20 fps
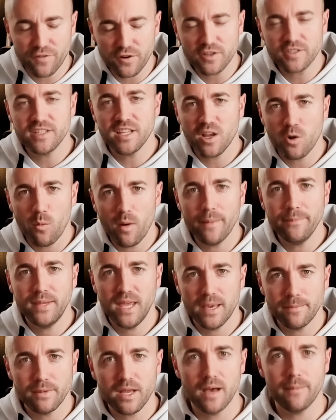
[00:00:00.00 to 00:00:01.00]
first thing a
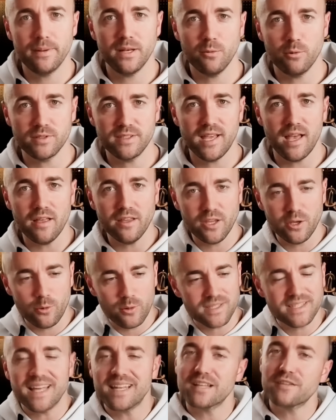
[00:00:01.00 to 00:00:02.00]
webcam company will tell
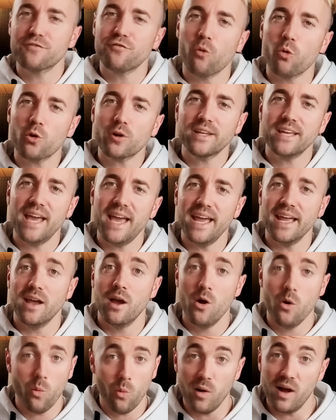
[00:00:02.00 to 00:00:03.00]
you is that it's
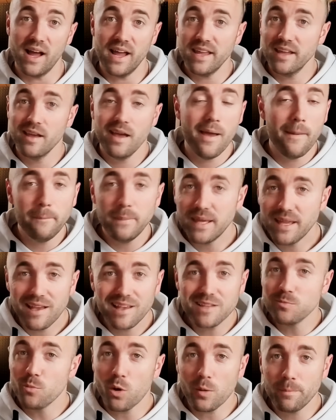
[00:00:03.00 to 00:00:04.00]
4K. Why?
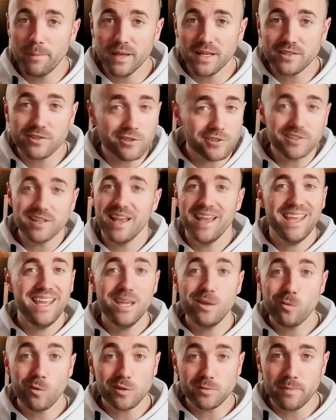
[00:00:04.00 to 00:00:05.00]
Because more pixels
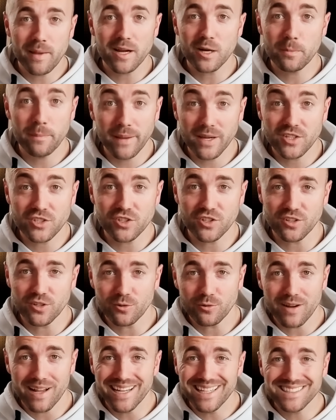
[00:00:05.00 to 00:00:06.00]
equals better
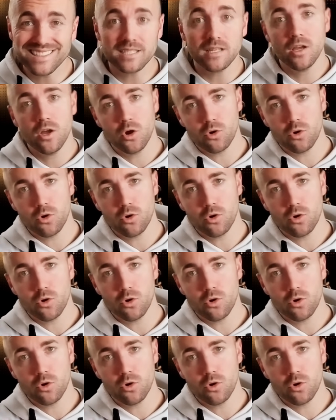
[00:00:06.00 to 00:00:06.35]
picture, right?